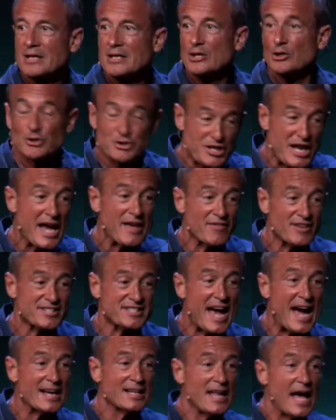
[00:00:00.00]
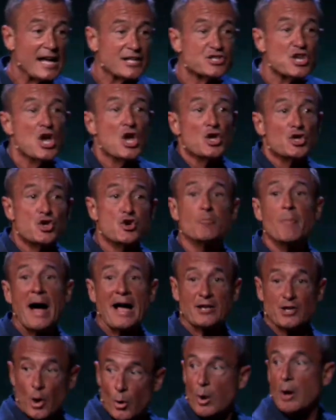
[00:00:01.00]
You'll stay on the sidelines. You
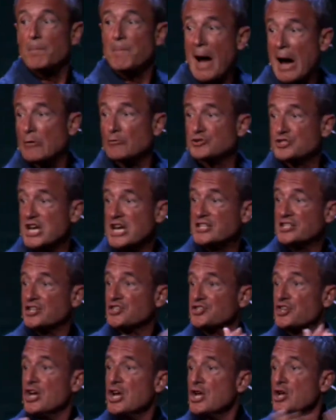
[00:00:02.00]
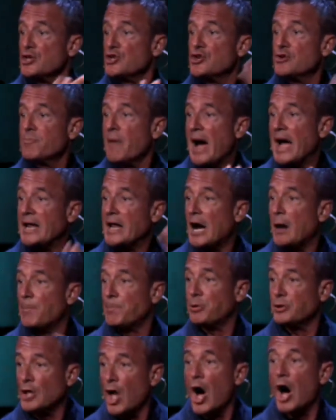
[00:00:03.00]
might know about Jesus. You might
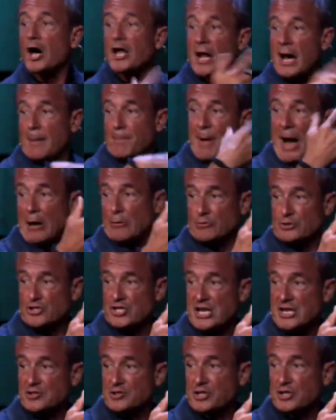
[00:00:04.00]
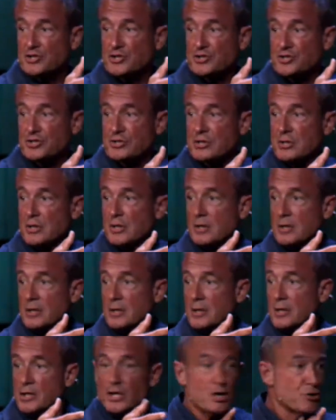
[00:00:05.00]
applaud about Jesus.
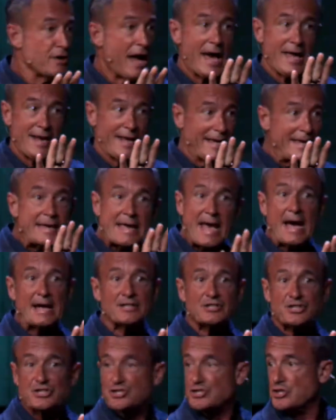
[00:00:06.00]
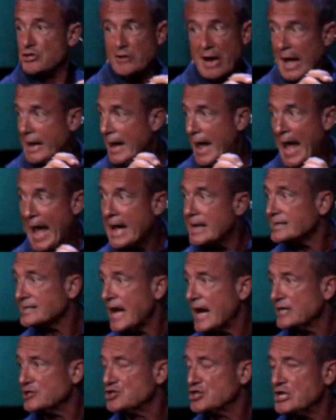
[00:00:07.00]
You're not against, you're not
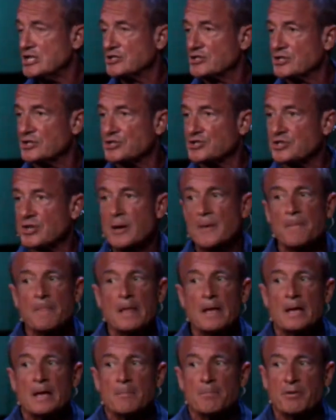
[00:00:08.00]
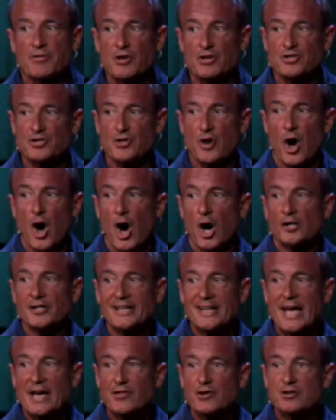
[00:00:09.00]
anti-Jesus. But there's an
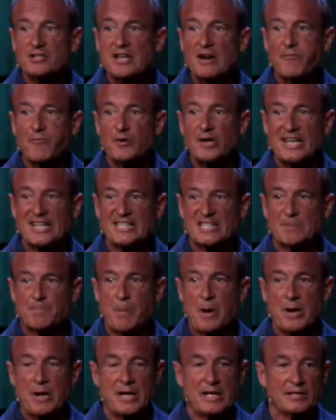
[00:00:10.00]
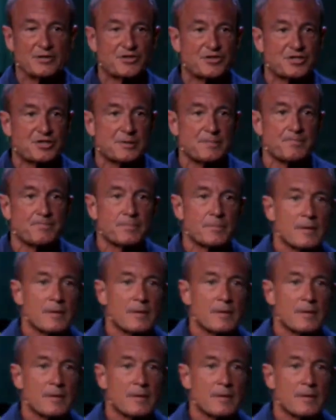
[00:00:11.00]
altogether different experience